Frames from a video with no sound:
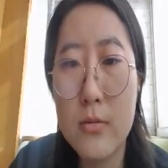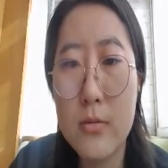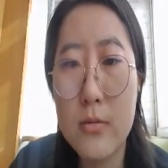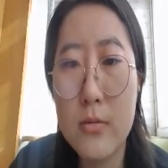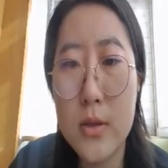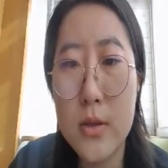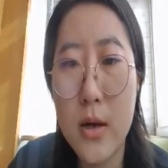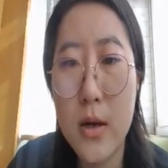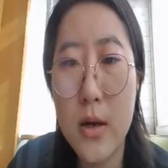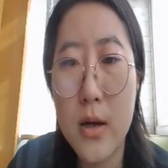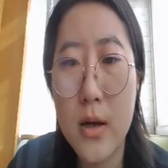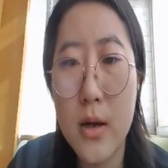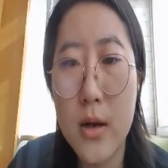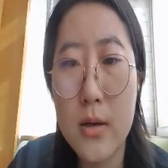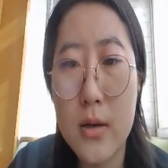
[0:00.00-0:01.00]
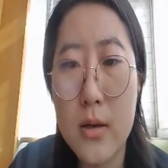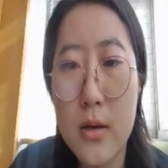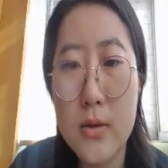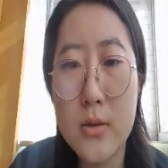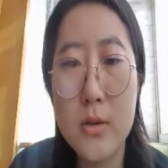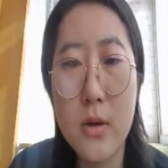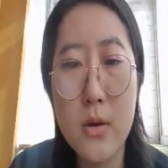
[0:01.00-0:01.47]
bright color.
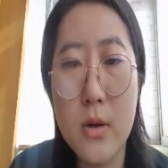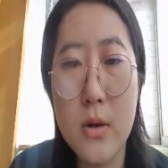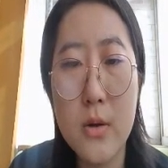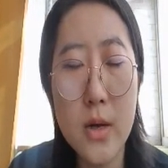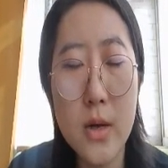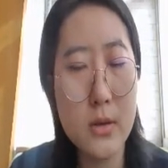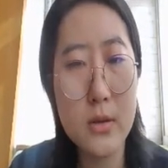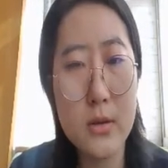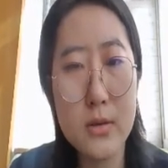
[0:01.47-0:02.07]
So let's